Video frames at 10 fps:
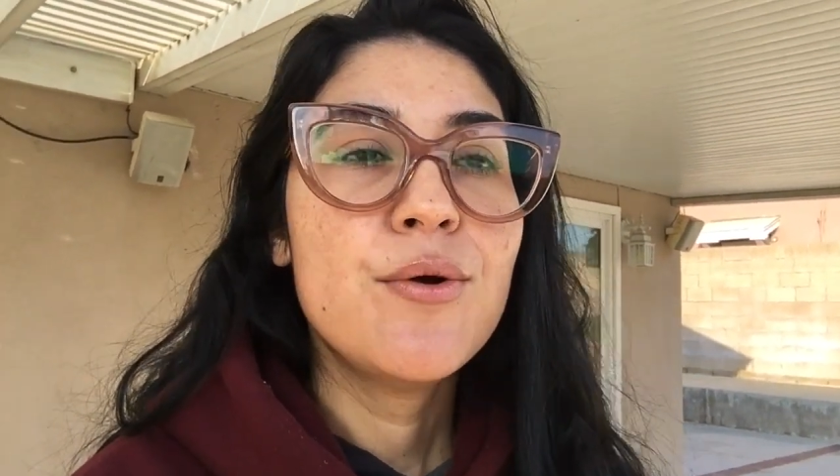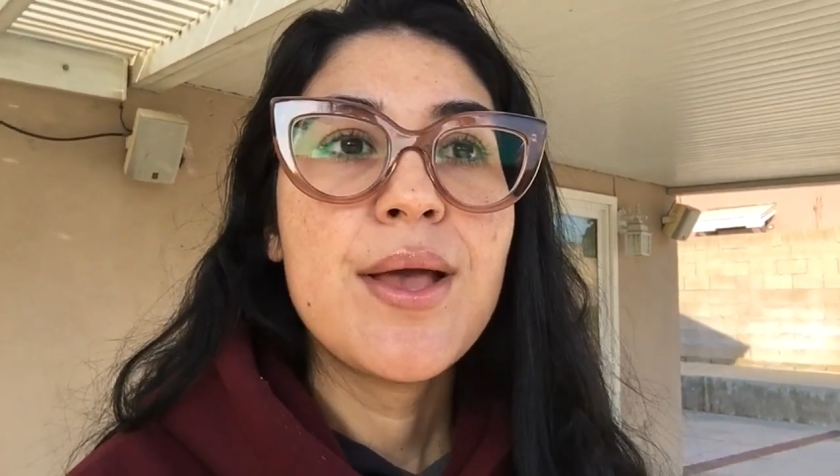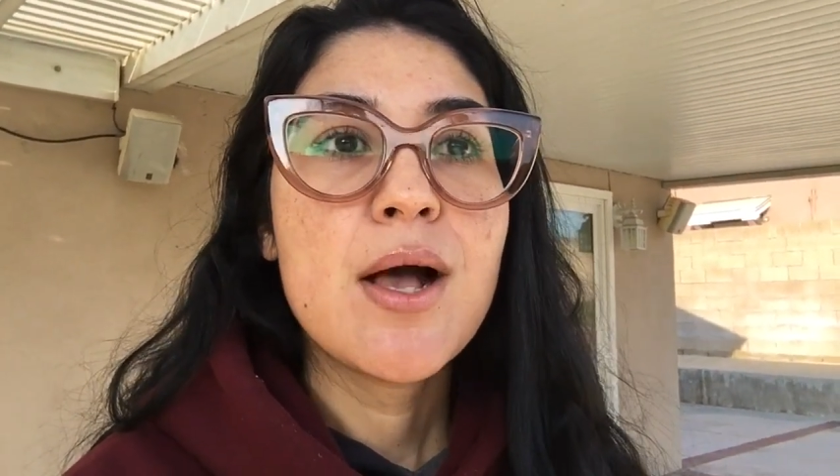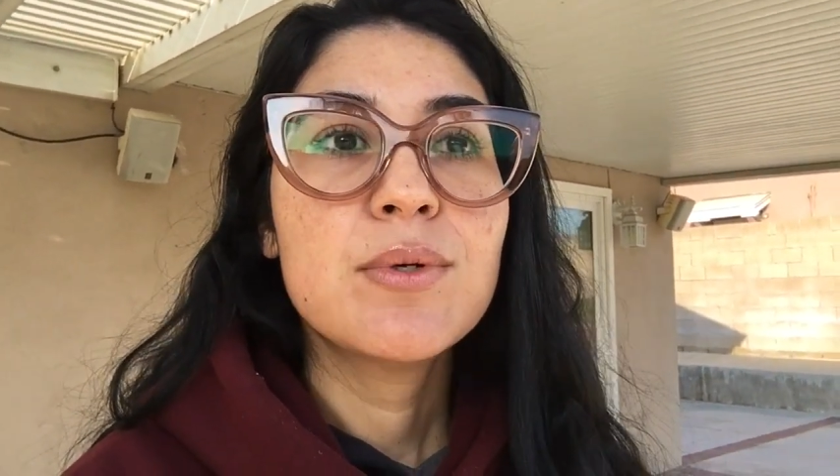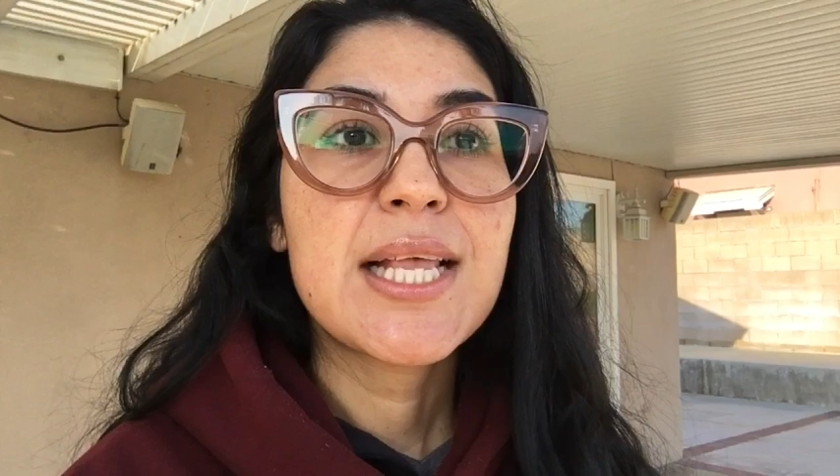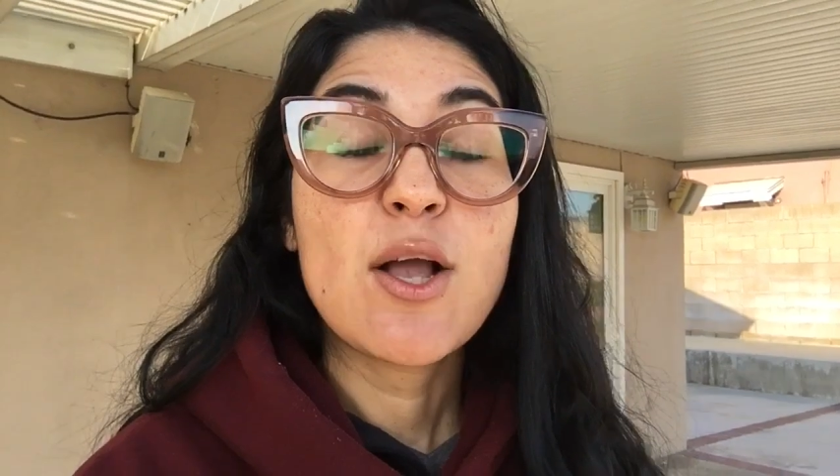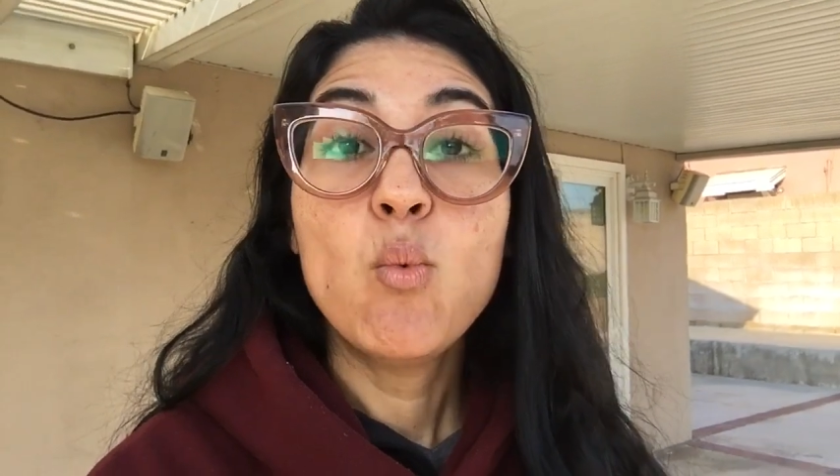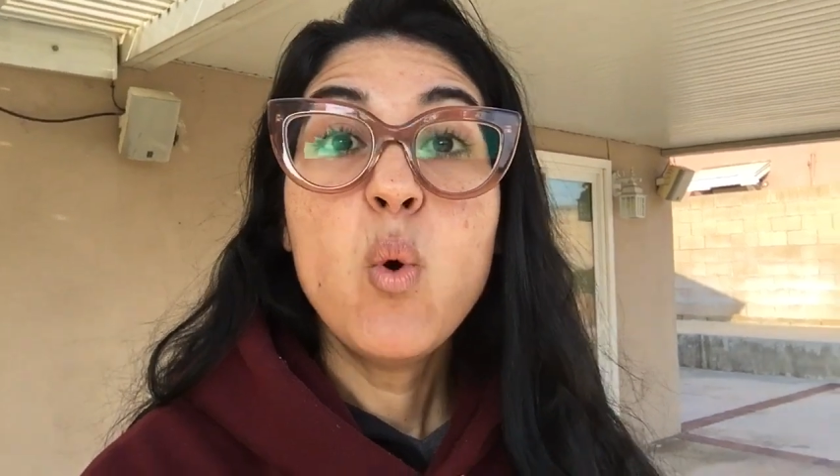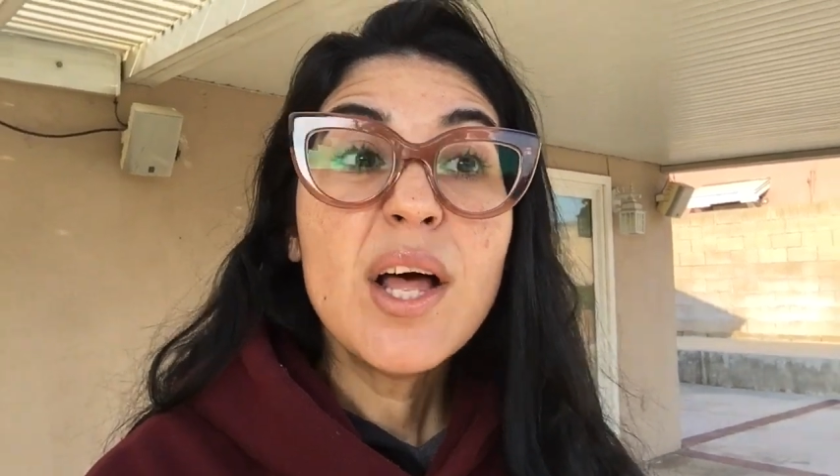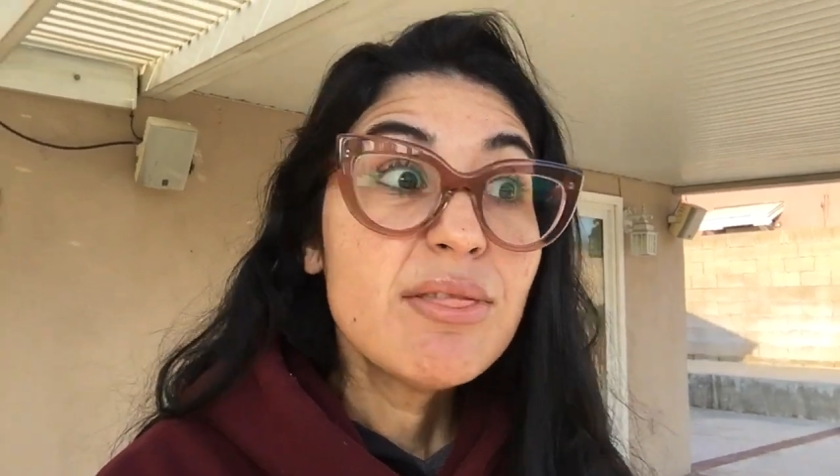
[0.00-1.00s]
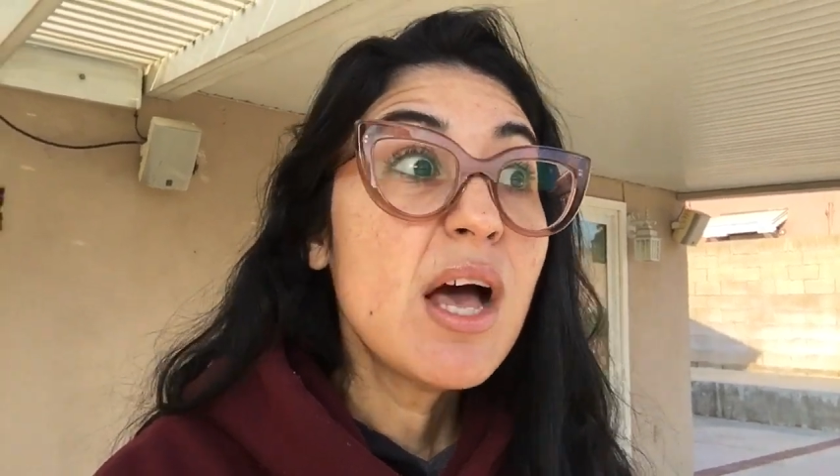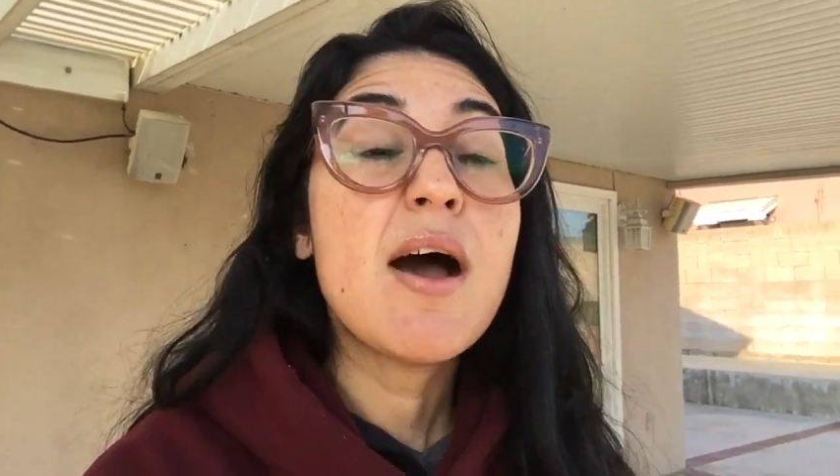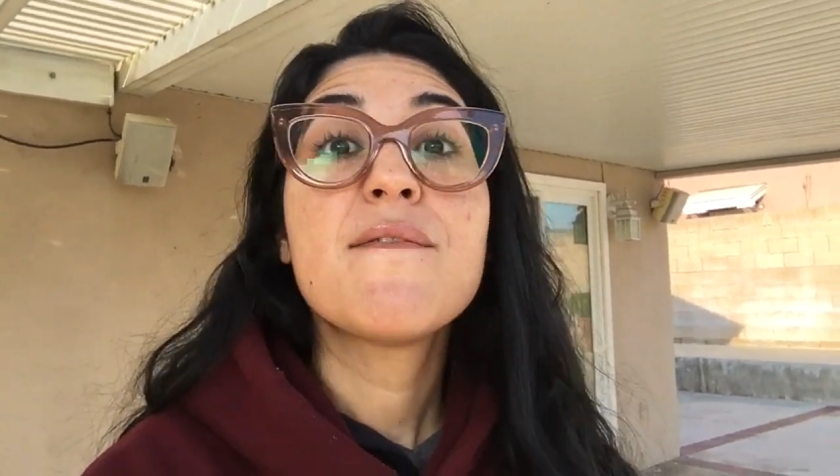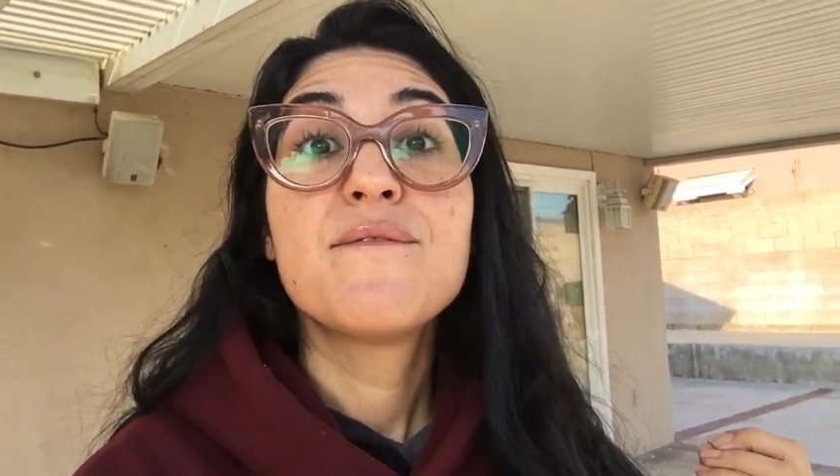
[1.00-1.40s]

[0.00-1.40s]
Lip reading: away I was like, what the?